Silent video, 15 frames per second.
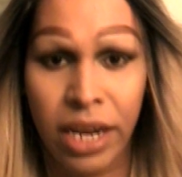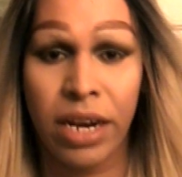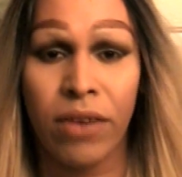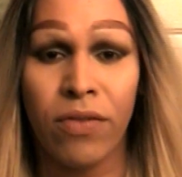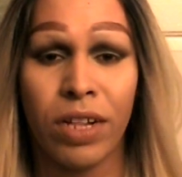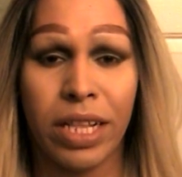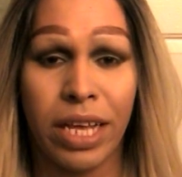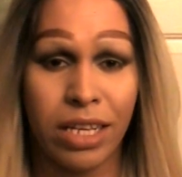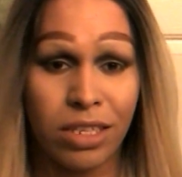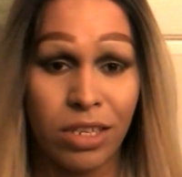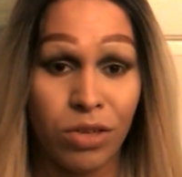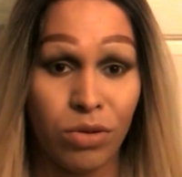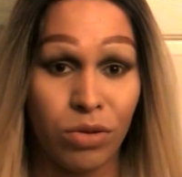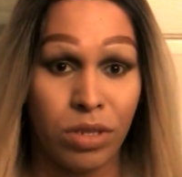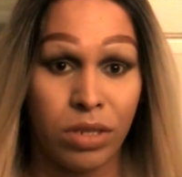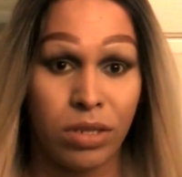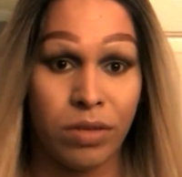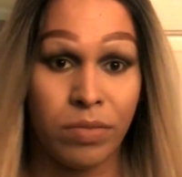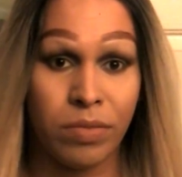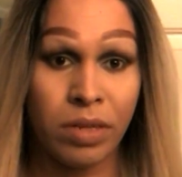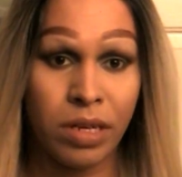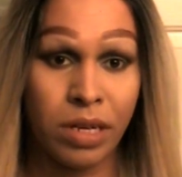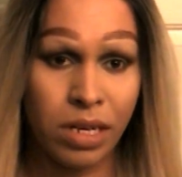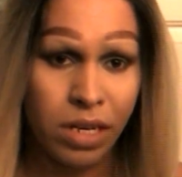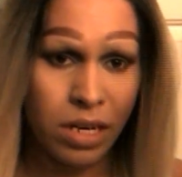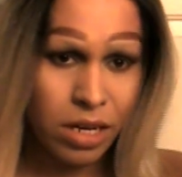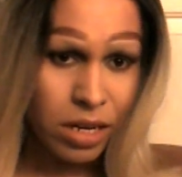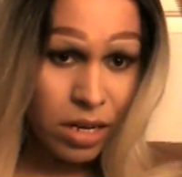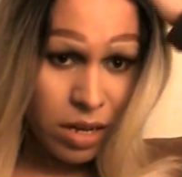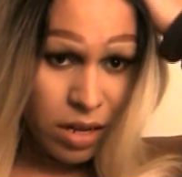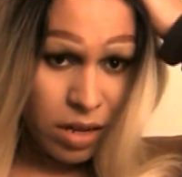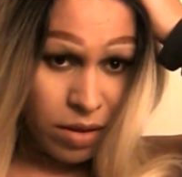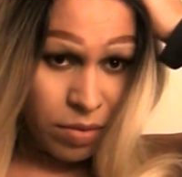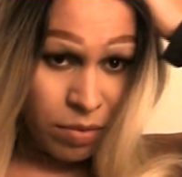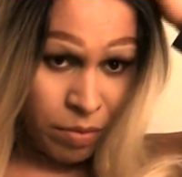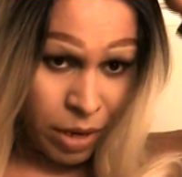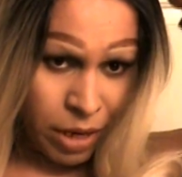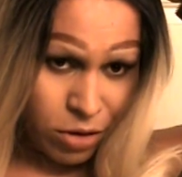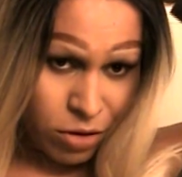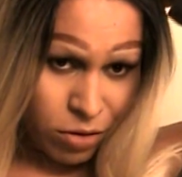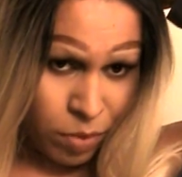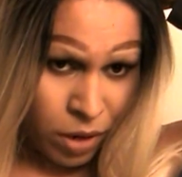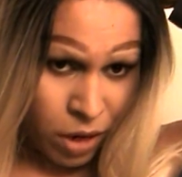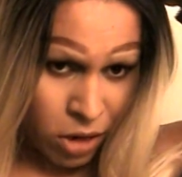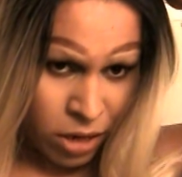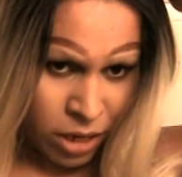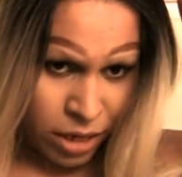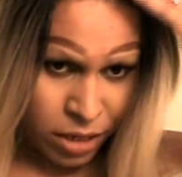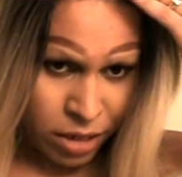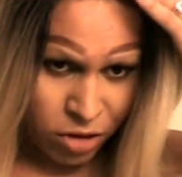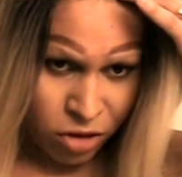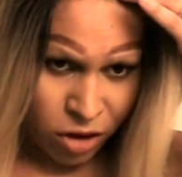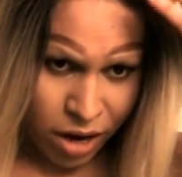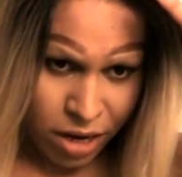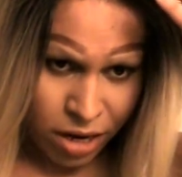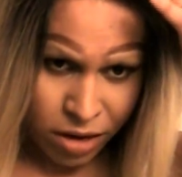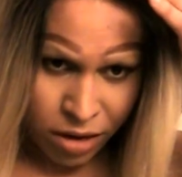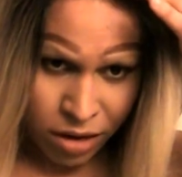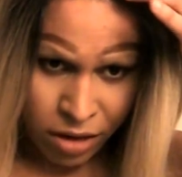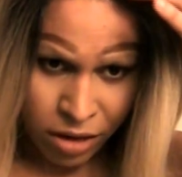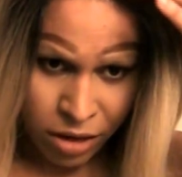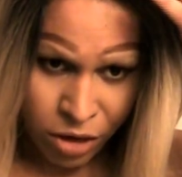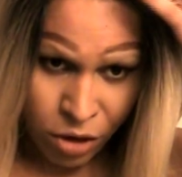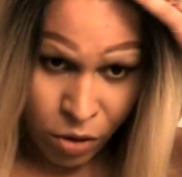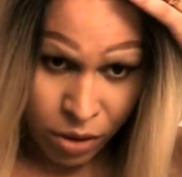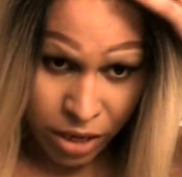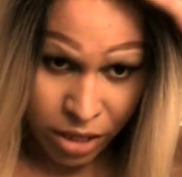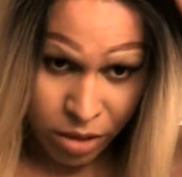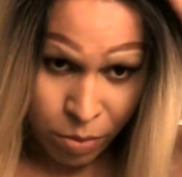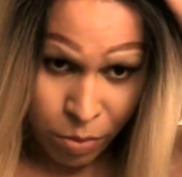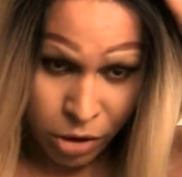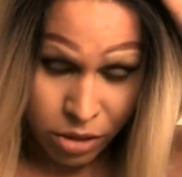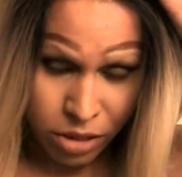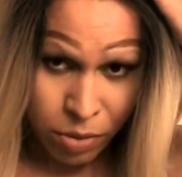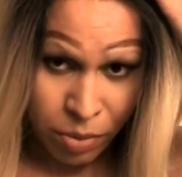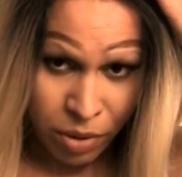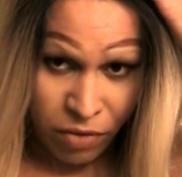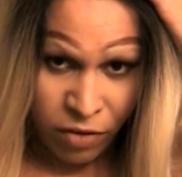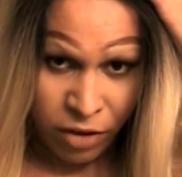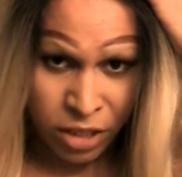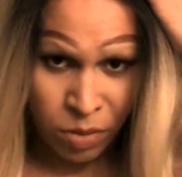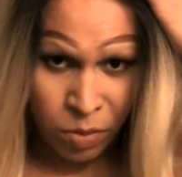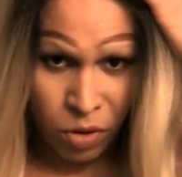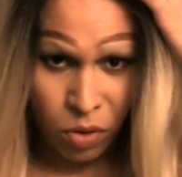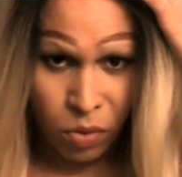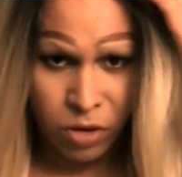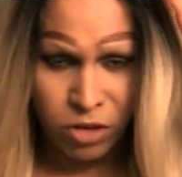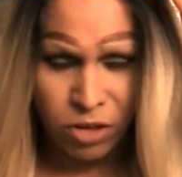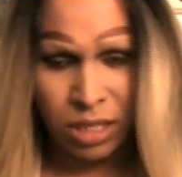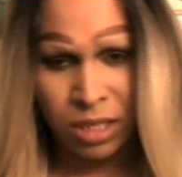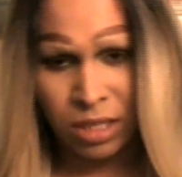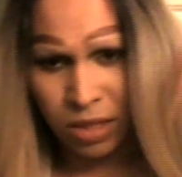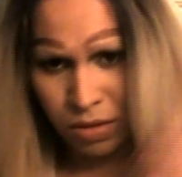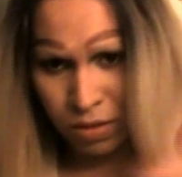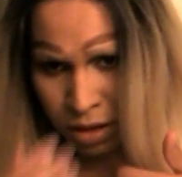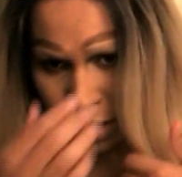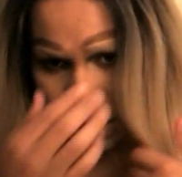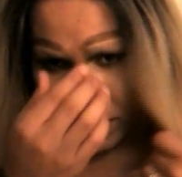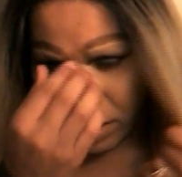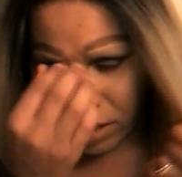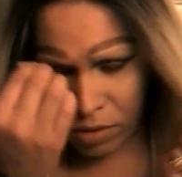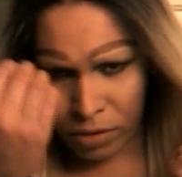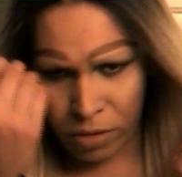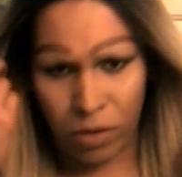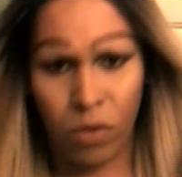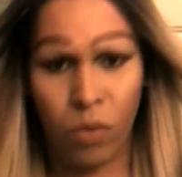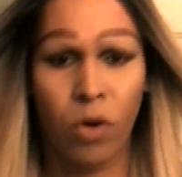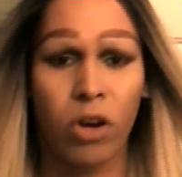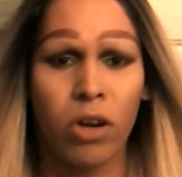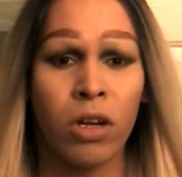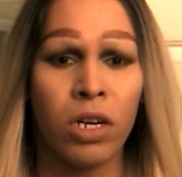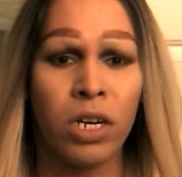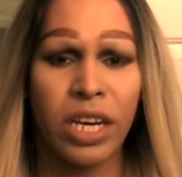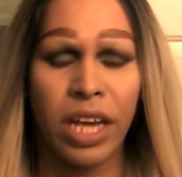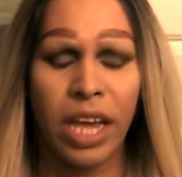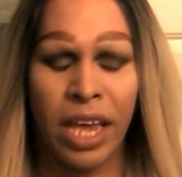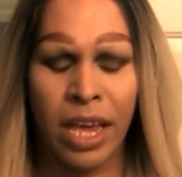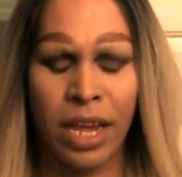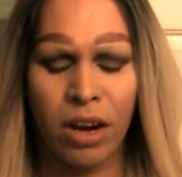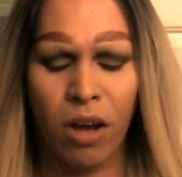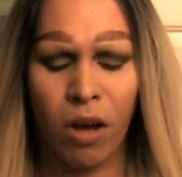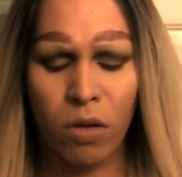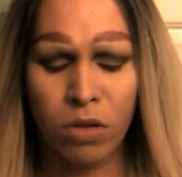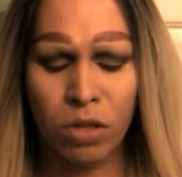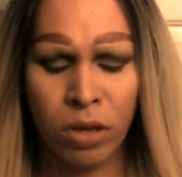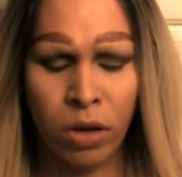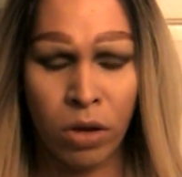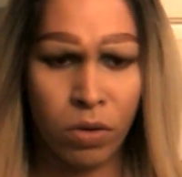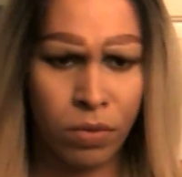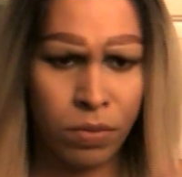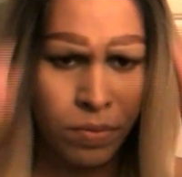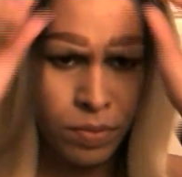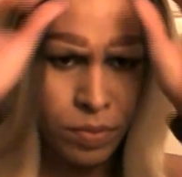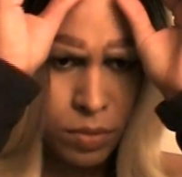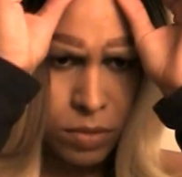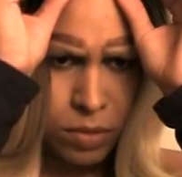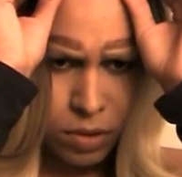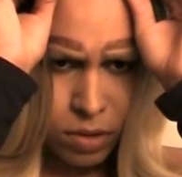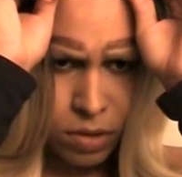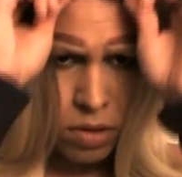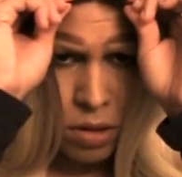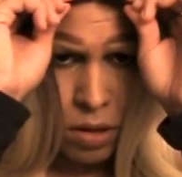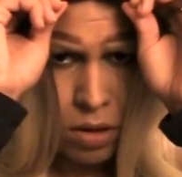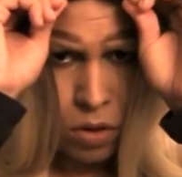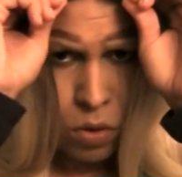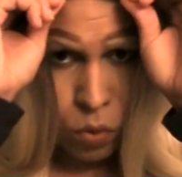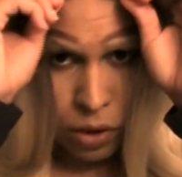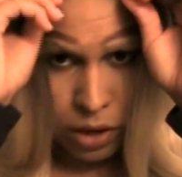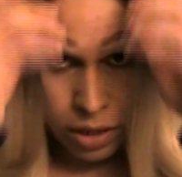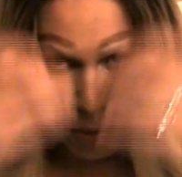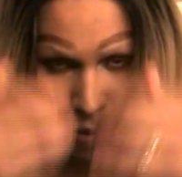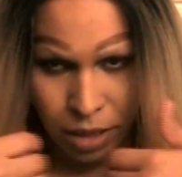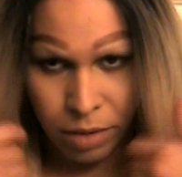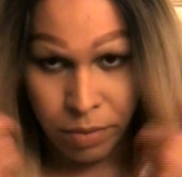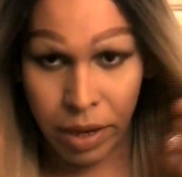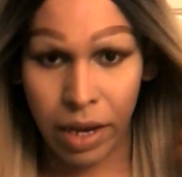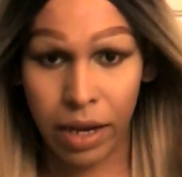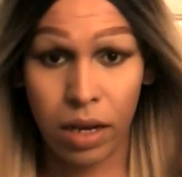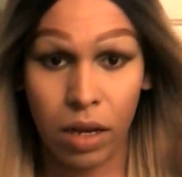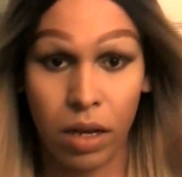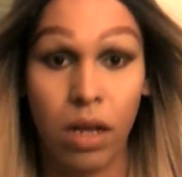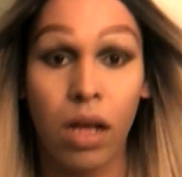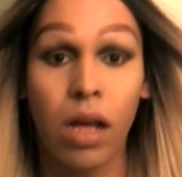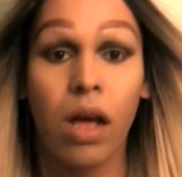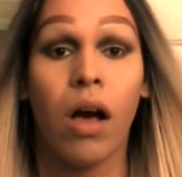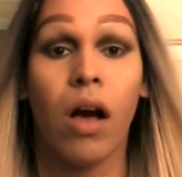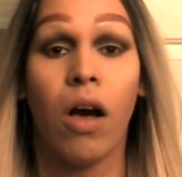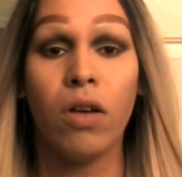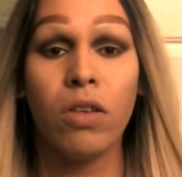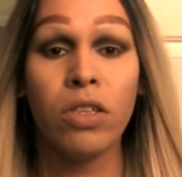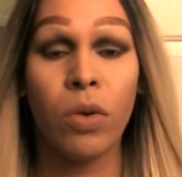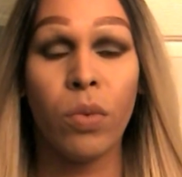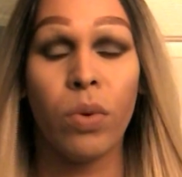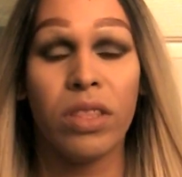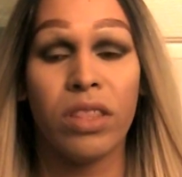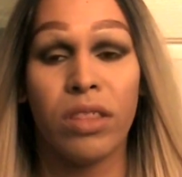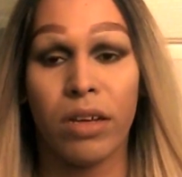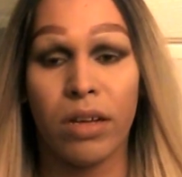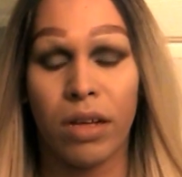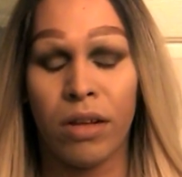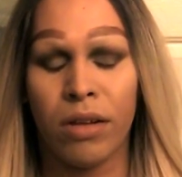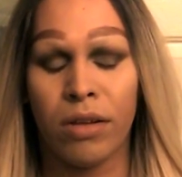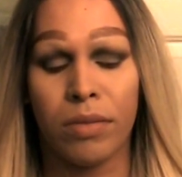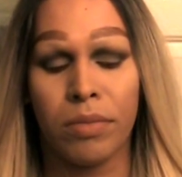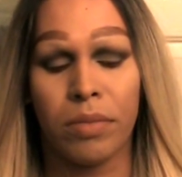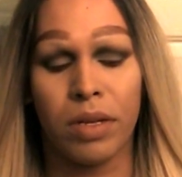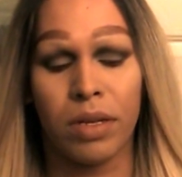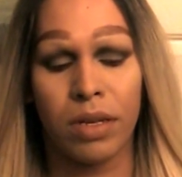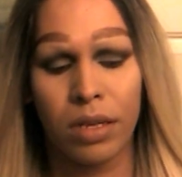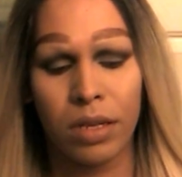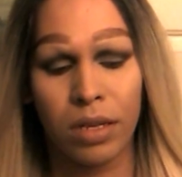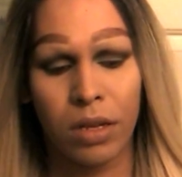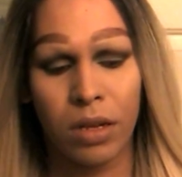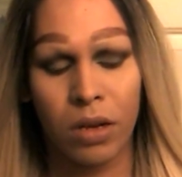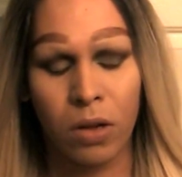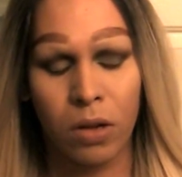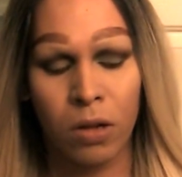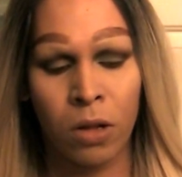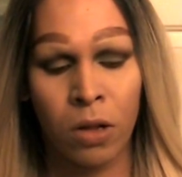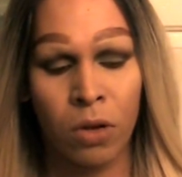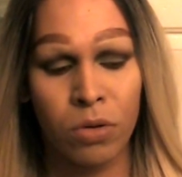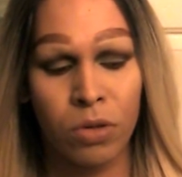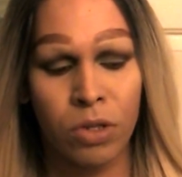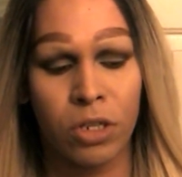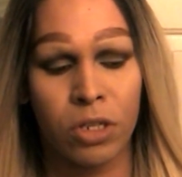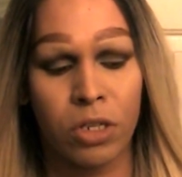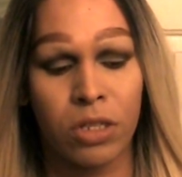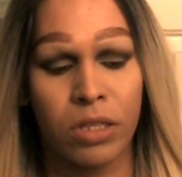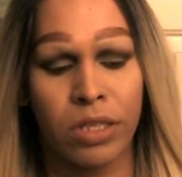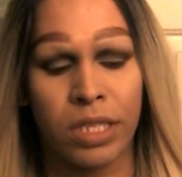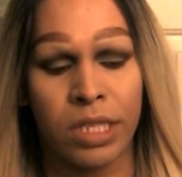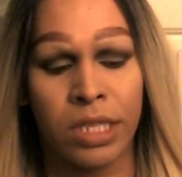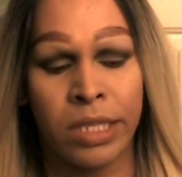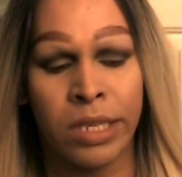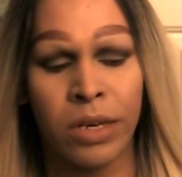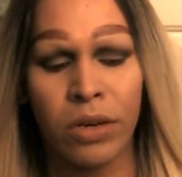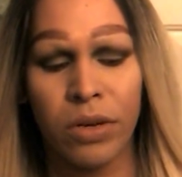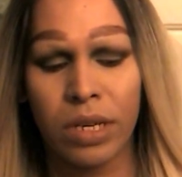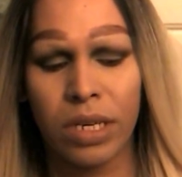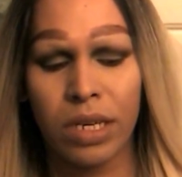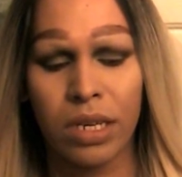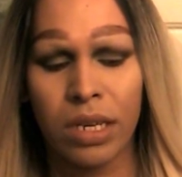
And I really had to do some major plucking to try to, you know, get the part to be visible, which I still kind of had to work on it. And also, wig keeps sliding back. Also with the closure, the silk